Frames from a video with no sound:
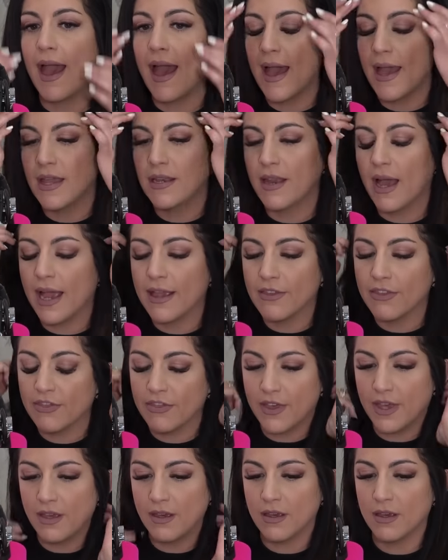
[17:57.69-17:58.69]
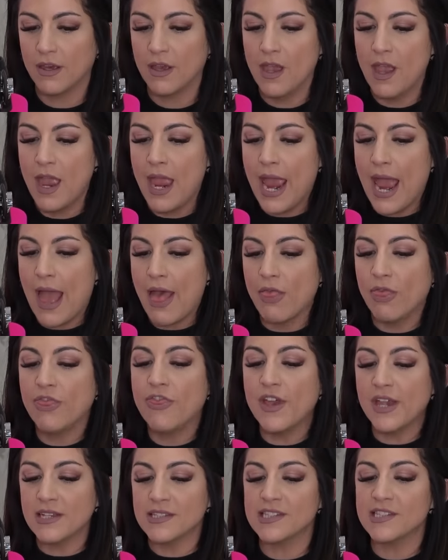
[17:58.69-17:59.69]
and I think
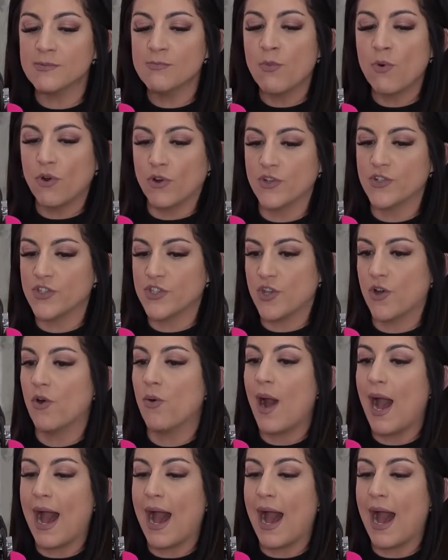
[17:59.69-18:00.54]
this more so